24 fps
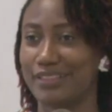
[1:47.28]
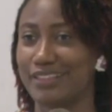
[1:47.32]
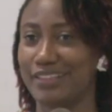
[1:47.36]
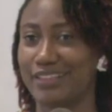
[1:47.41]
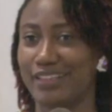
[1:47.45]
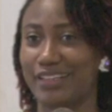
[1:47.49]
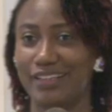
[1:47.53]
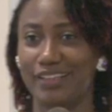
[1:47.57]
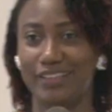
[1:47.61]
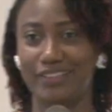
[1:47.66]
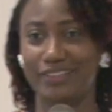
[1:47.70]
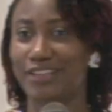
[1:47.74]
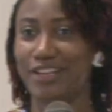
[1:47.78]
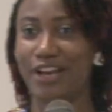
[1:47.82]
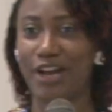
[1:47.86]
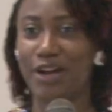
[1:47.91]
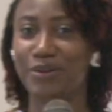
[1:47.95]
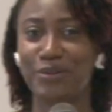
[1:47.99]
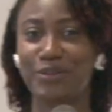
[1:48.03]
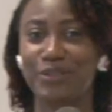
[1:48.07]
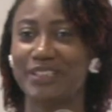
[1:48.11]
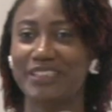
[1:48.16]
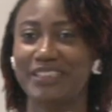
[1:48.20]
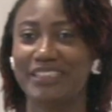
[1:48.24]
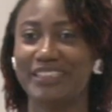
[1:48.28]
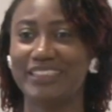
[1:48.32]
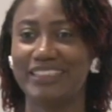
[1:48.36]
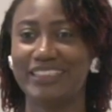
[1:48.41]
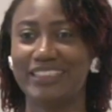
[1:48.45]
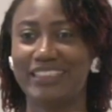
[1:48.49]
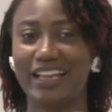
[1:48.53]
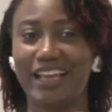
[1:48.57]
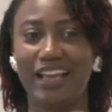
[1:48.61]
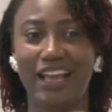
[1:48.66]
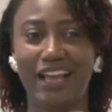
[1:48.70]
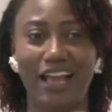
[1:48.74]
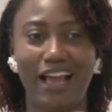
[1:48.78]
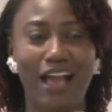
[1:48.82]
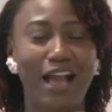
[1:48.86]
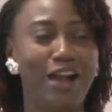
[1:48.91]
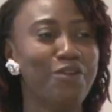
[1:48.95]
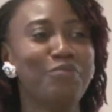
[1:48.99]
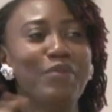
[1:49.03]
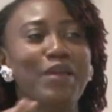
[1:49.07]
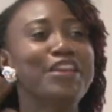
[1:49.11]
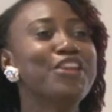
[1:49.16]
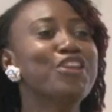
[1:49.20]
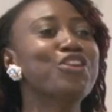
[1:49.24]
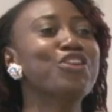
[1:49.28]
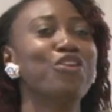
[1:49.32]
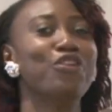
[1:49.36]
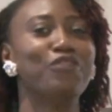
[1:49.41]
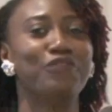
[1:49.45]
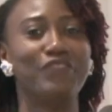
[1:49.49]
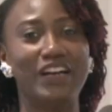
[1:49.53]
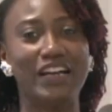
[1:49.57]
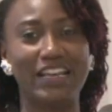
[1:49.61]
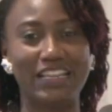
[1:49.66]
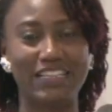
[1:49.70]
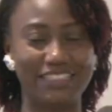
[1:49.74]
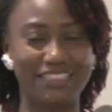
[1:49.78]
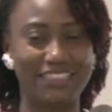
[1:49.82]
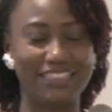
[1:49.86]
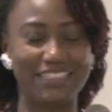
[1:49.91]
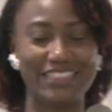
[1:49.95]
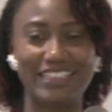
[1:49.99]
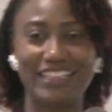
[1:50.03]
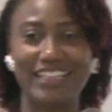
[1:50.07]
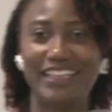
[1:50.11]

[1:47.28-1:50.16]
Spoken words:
No? How many of us